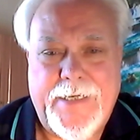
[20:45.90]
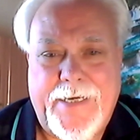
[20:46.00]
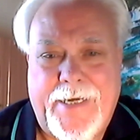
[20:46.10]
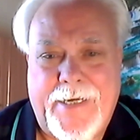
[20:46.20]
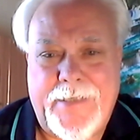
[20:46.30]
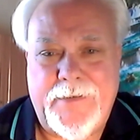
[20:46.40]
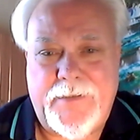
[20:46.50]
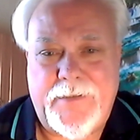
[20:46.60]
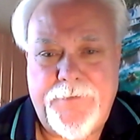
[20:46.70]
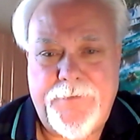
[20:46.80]

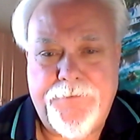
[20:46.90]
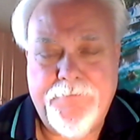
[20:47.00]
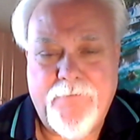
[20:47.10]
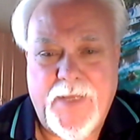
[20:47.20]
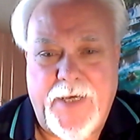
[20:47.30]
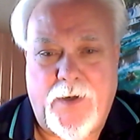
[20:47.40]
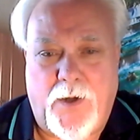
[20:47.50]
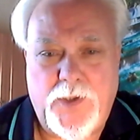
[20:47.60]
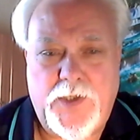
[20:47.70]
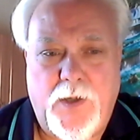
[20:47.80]
And it
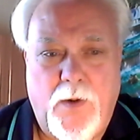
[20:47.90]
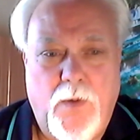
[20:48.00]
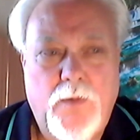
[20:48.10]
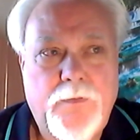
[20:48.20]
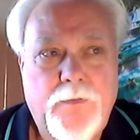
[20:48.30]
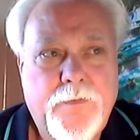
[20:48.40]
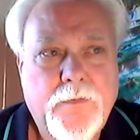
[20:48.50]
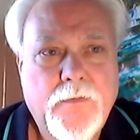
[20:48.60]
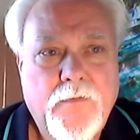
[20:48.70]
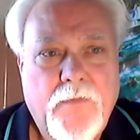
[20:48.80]
also
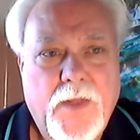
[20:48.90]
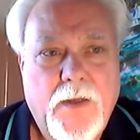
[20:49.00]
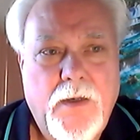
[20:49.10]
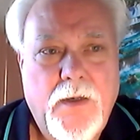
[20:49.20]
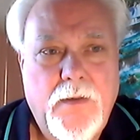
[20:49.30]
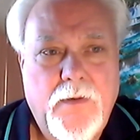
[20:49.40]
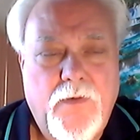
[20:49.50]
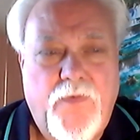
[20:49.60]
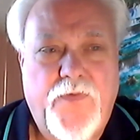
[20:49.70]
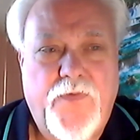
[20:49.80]

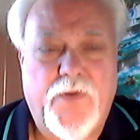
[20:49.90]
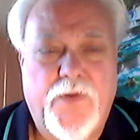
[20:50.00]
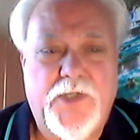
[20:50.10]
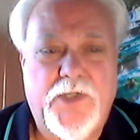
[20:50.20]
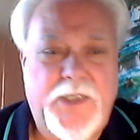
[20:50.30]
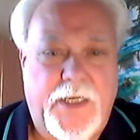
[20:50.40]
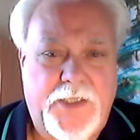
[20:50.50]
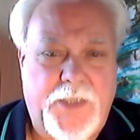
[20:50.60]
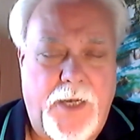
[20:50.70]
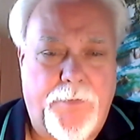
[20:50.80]
further
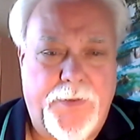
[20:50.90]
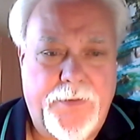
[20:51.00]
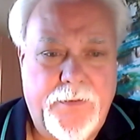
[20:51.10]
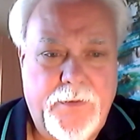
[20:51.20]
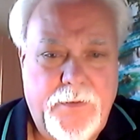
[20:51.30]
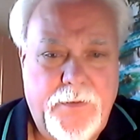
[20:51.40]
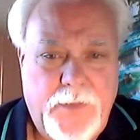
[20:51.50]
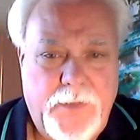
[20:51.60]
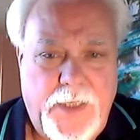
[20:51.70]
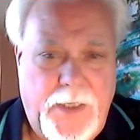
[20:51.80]
sets up
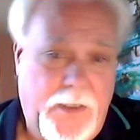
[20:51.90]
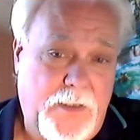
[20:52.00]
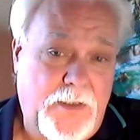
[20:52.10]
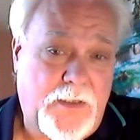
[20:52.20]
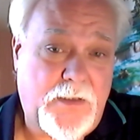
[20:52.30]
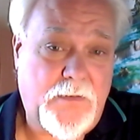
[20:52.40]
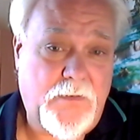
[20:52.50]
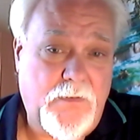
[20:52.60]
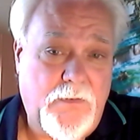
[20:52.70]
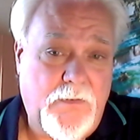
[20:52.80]
his
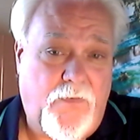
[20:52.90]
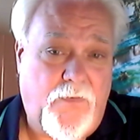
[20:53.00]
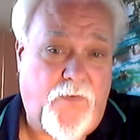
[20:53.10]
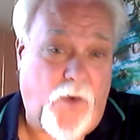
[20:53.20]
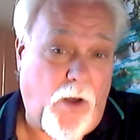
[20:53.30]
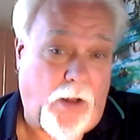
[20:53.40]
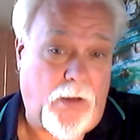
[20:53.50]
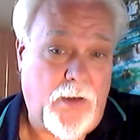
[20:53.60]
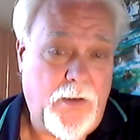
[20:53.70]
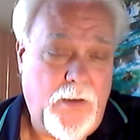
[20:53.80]
fall
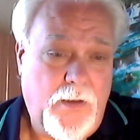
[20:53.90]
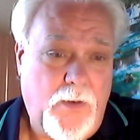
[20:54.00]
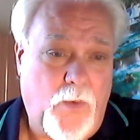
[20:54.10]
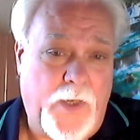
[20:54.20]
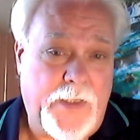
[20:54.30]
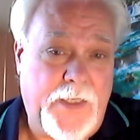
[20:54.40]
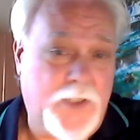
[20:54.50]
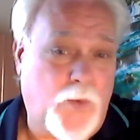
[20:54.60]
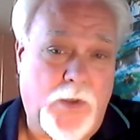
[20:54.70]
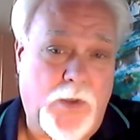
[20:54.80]
when
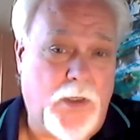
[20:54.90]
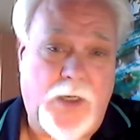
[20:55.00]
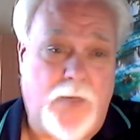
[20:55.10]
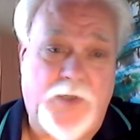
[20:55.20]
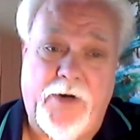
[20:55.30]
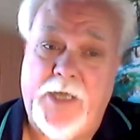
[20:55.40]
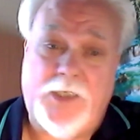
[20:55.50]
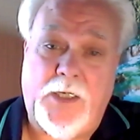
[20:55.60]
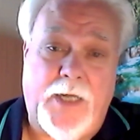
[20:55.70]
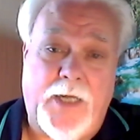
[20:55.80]
his world comes
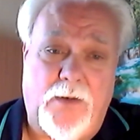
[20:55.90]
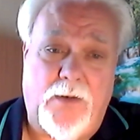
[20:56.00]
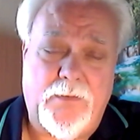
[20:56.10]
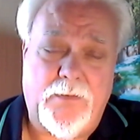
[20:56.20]
crashing down.